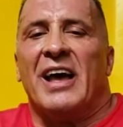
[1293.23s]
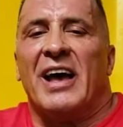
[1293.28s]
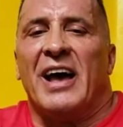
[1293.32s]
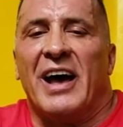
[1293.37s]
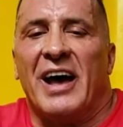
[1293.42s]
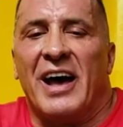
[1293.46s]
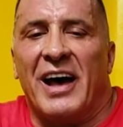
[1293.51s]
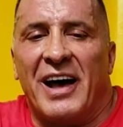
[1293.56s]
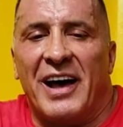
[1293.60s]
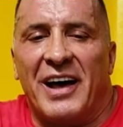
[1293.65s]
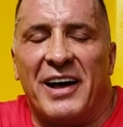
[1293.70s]

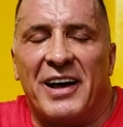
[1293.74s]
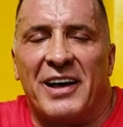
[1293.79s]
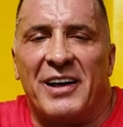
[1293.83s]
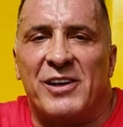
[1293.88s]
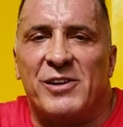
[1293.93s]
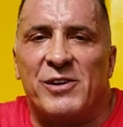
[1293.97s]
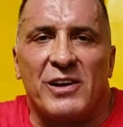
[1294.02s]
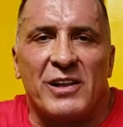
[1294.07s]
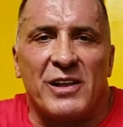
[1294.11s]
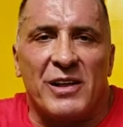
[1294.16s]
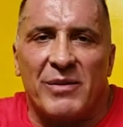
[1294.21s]
uh,
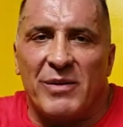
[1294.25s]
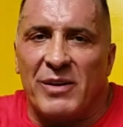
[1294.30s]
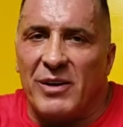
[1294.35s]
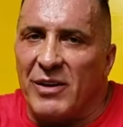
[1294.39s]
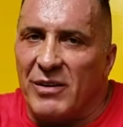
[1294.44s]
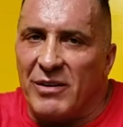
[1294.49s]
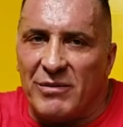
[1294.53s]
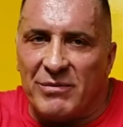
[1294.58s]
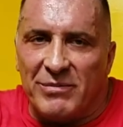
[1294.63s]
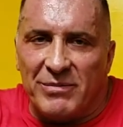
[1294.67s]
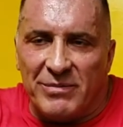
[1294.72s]
you're going to
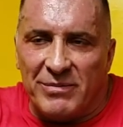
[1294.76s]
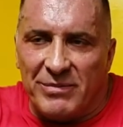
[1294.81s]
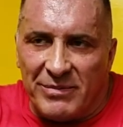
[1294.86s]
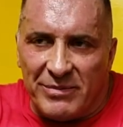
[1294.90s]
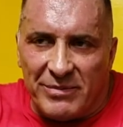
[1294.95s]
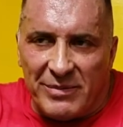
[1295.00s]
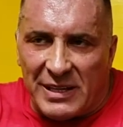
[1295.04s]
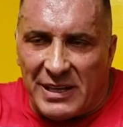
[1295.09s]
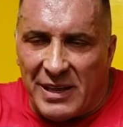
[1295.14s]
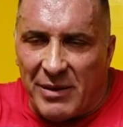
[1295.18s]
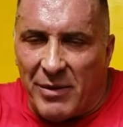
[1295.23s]
your
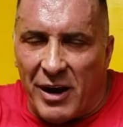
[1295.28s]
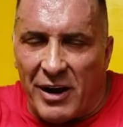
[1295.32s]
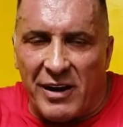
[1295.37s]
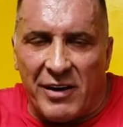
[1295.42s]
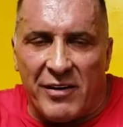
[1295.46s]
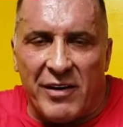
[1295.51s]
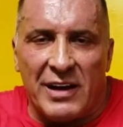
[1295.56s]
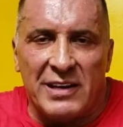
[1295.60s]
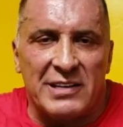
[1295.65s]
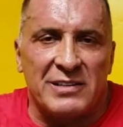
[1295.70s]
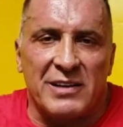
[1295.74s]

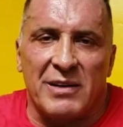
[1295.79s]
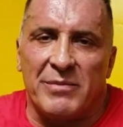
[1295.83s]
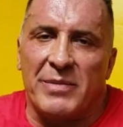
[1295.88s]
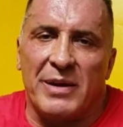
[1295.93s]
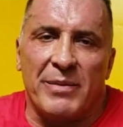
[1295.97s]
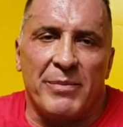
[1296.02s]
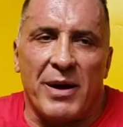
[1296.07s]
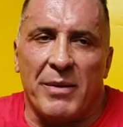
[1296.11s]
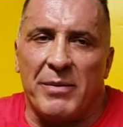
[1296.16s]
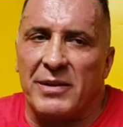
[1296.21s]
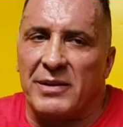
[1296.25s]
metabolic rate is going to
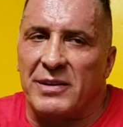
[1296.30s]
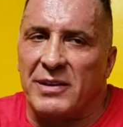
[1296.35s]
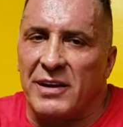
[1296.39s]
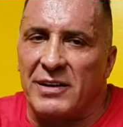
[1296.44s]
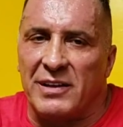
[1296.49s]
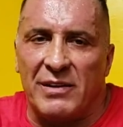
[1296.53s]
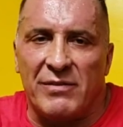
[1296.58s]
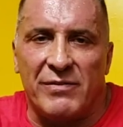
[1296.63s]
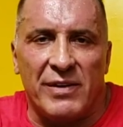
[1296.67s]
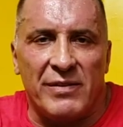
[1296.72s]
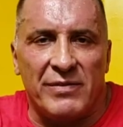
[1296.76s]
be probably
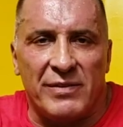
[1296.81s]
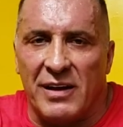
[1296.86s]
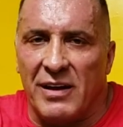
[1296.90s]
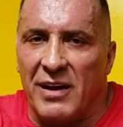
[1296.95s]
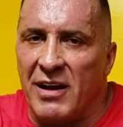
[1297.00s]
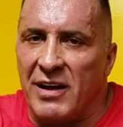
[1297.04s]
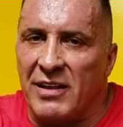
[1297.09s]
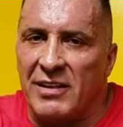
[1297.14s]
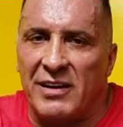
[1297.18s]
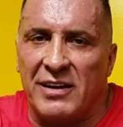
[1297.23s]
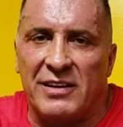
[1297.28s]
13,
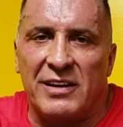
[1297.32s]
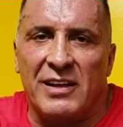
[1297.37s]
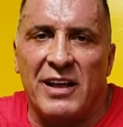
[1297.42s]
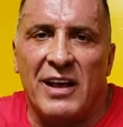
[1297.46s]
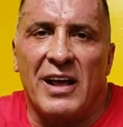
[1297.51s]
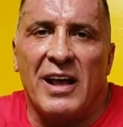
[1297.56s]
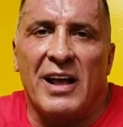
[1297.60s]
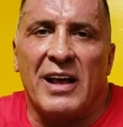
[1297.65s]
1500